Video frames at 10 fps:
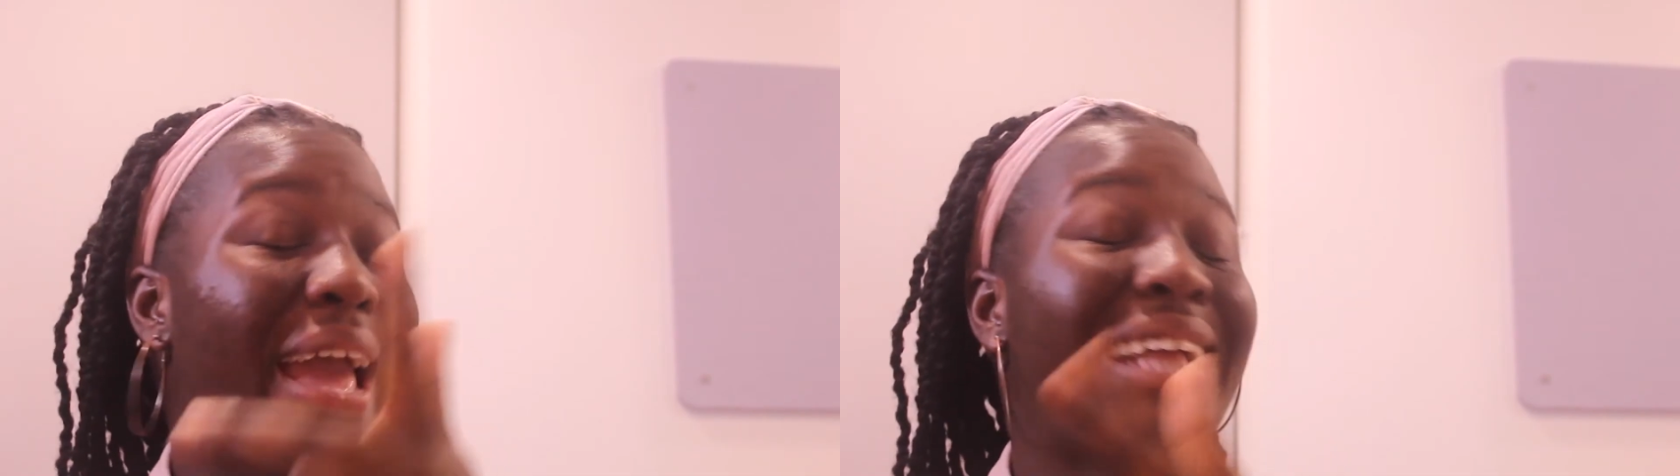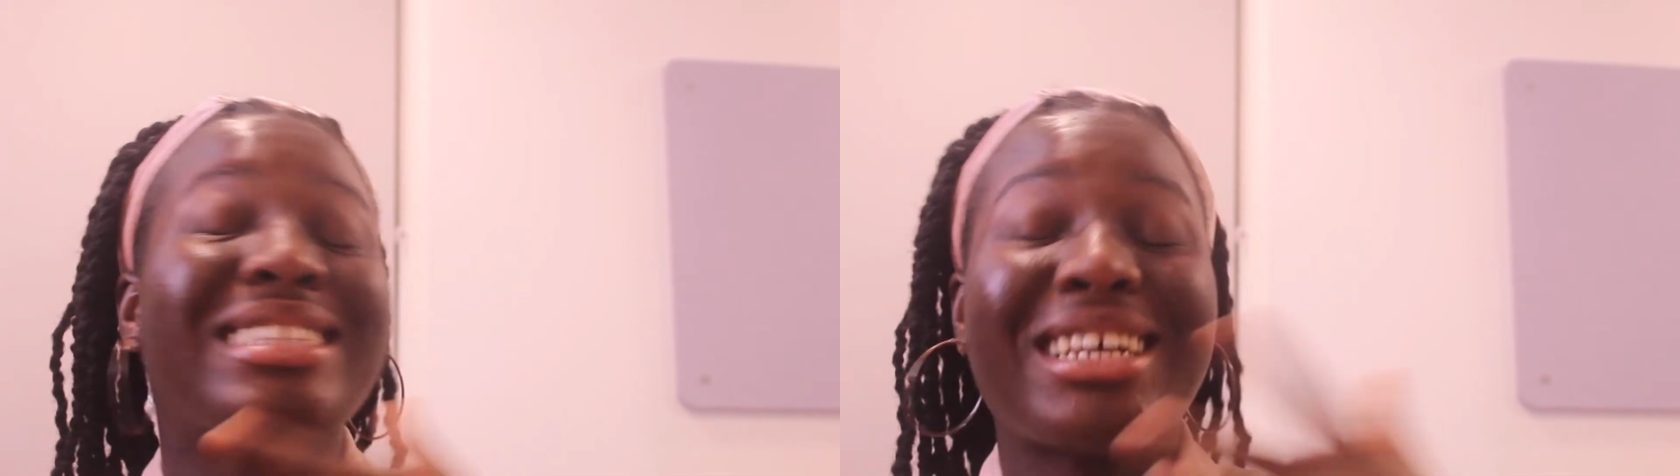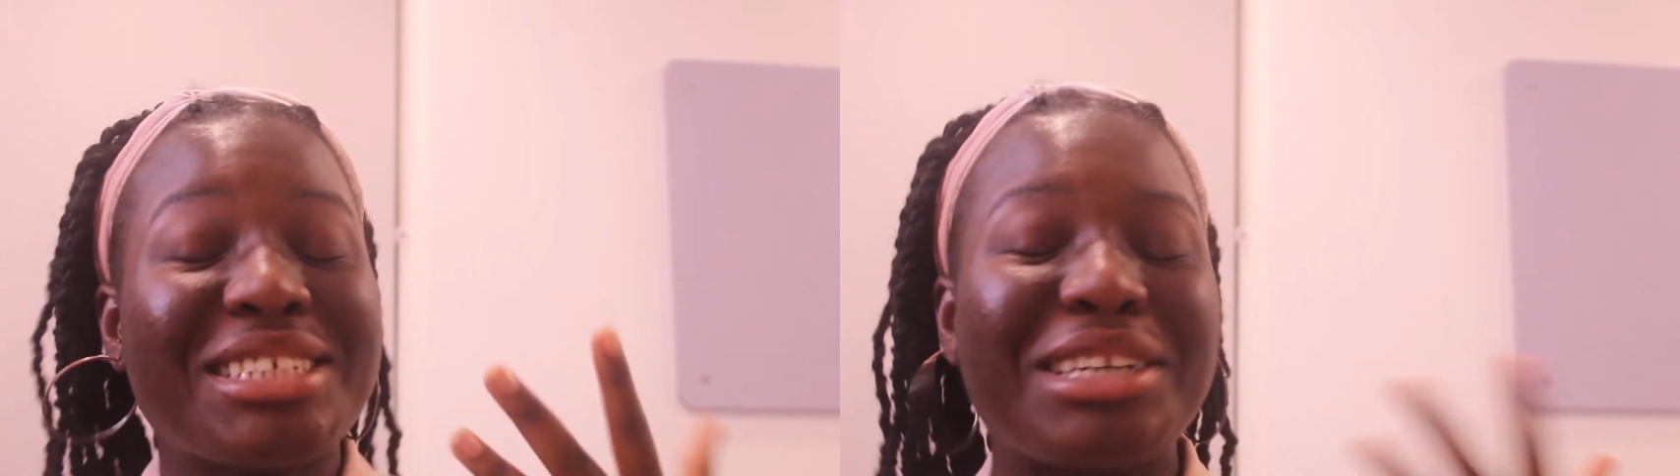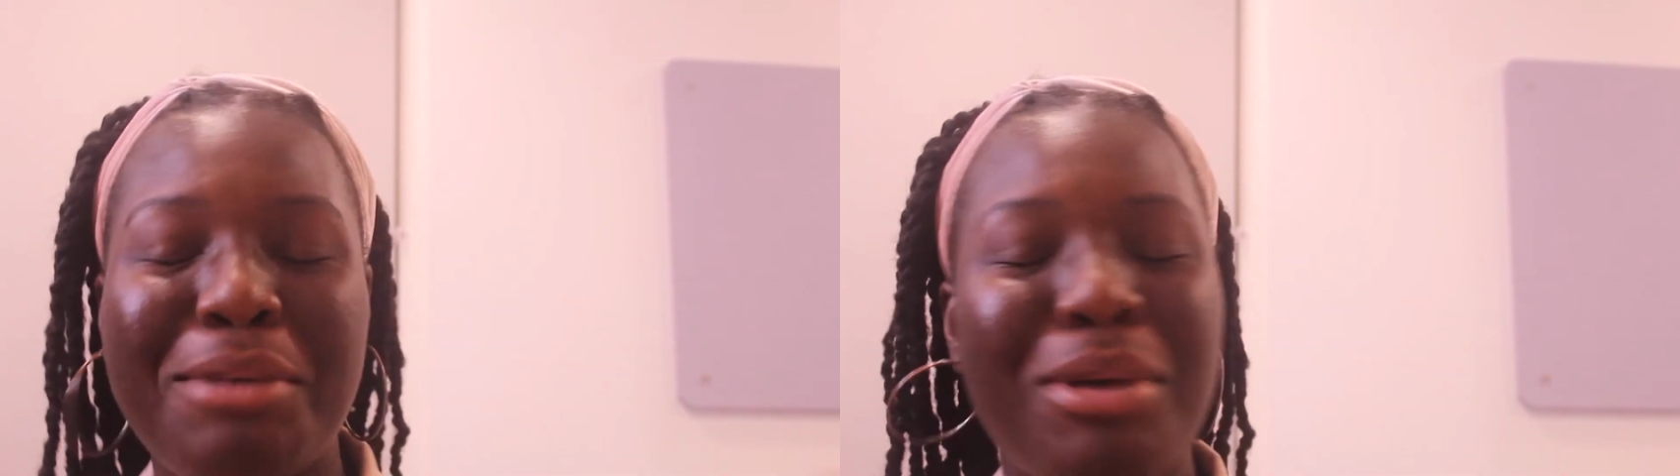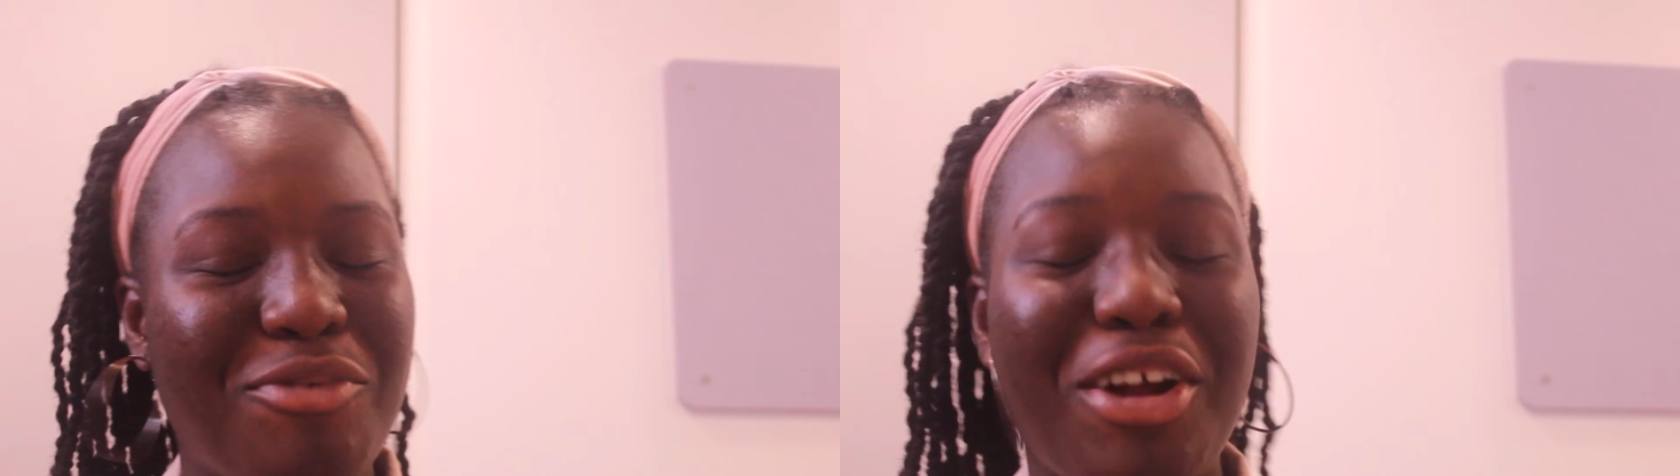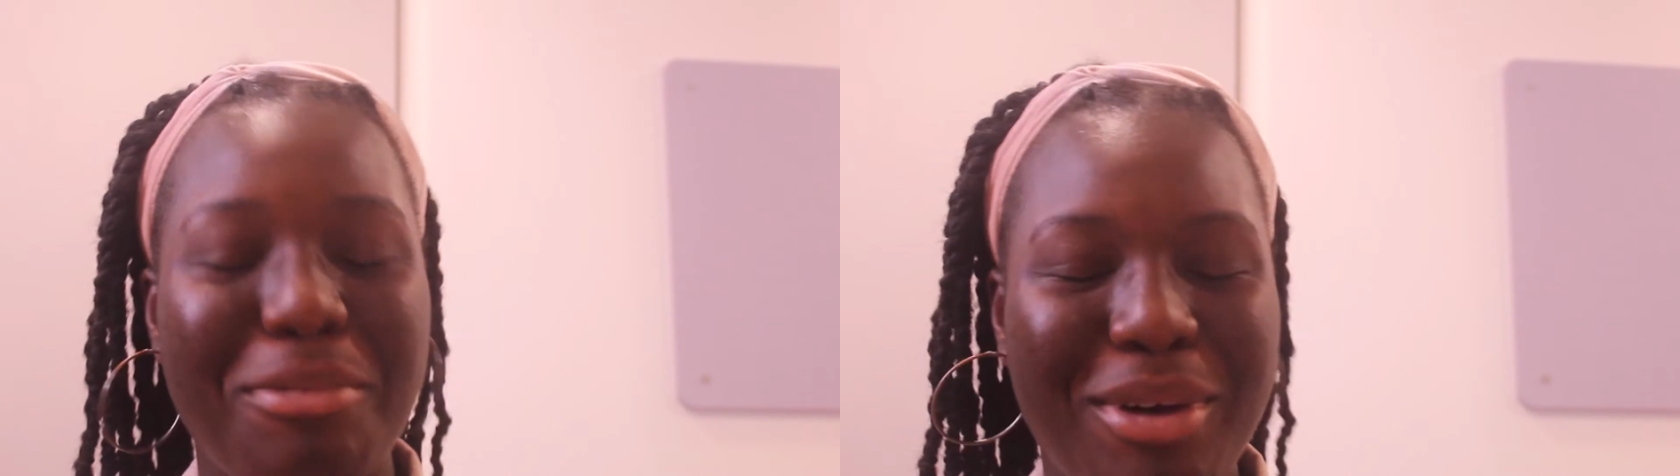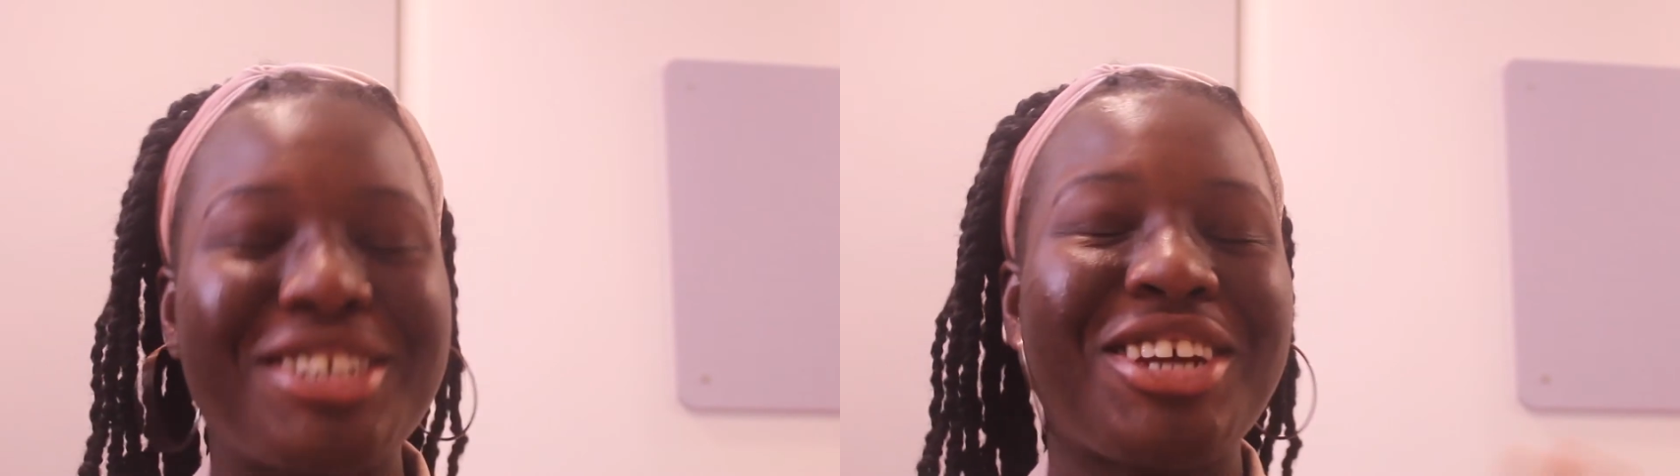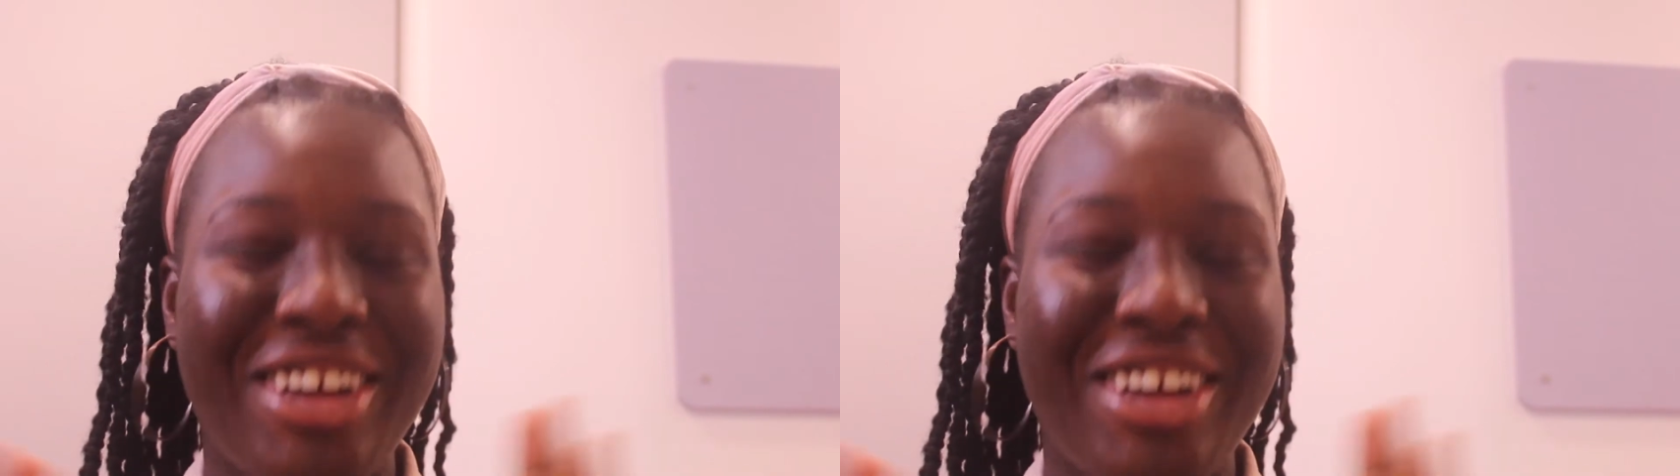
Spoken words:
It doesn't come up very much.